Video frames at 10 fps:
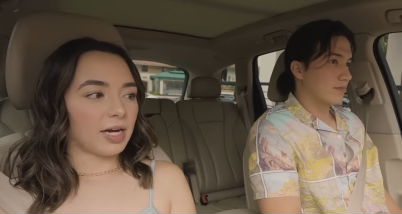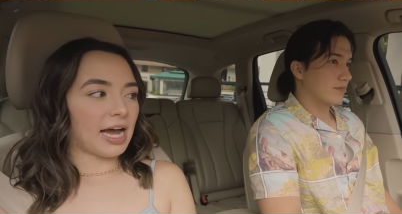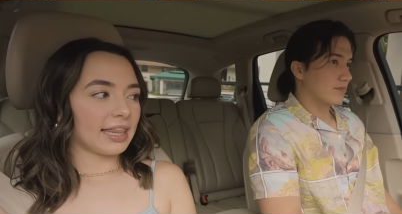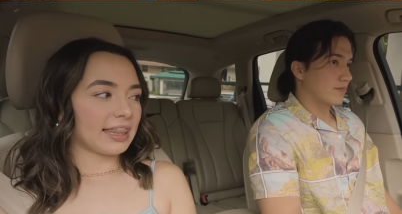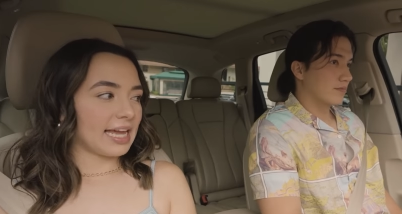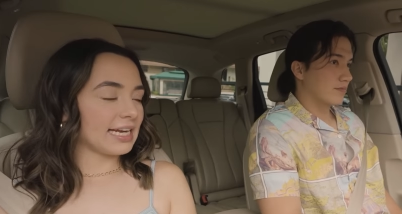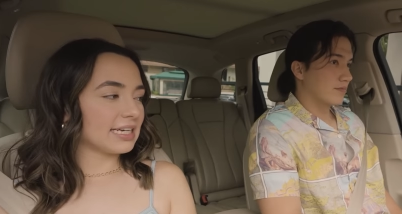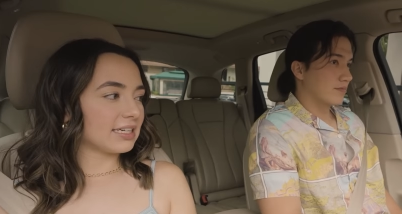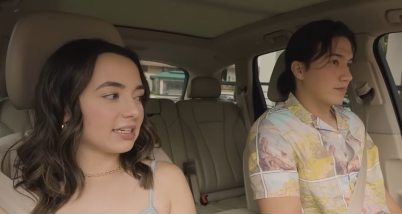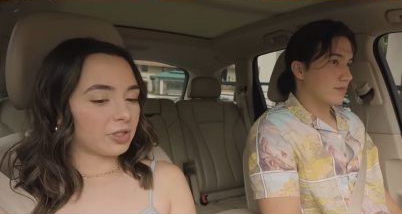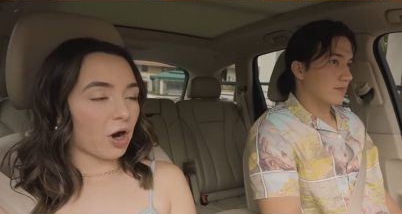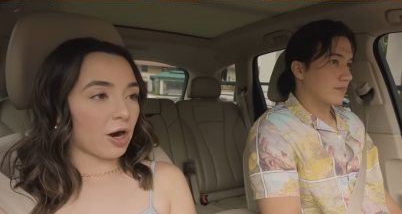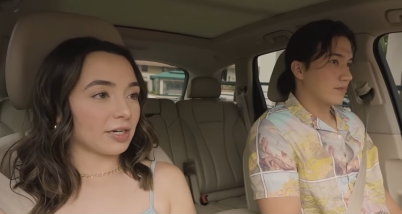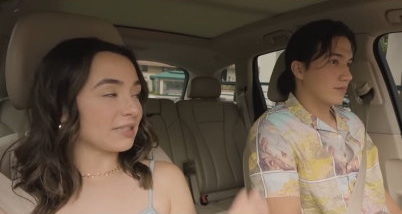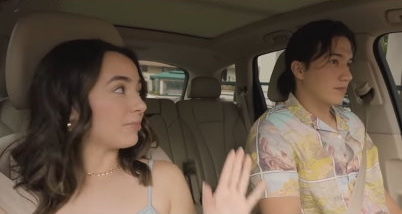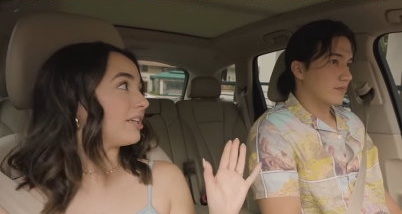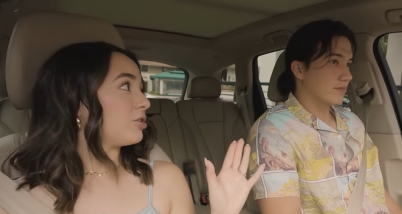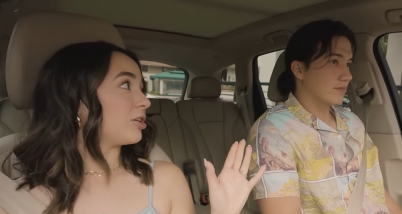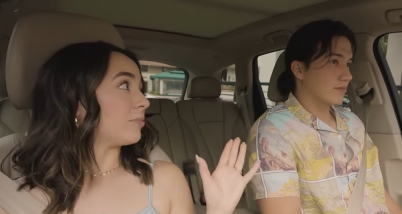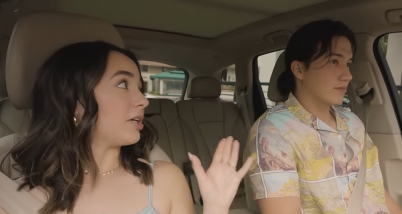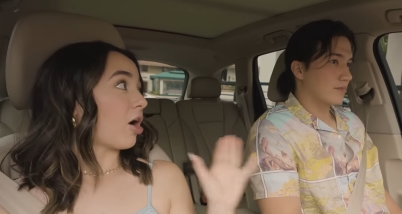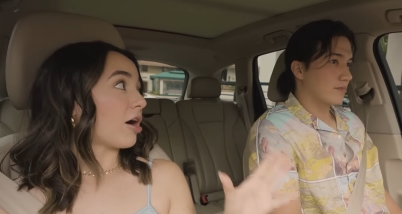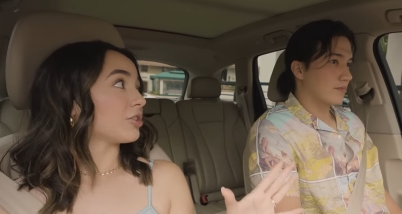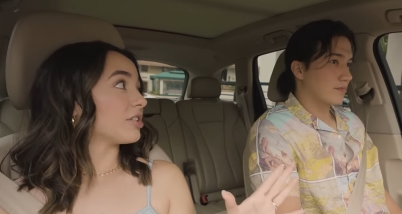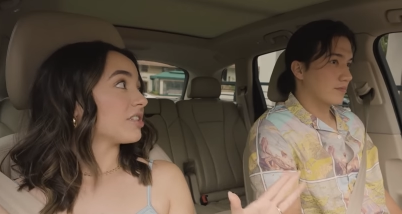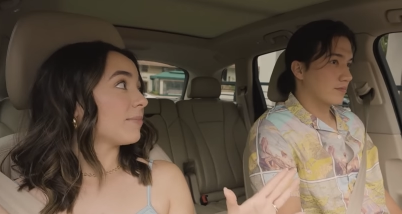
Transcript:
Speaker 1: But I think there are some things you can be cautious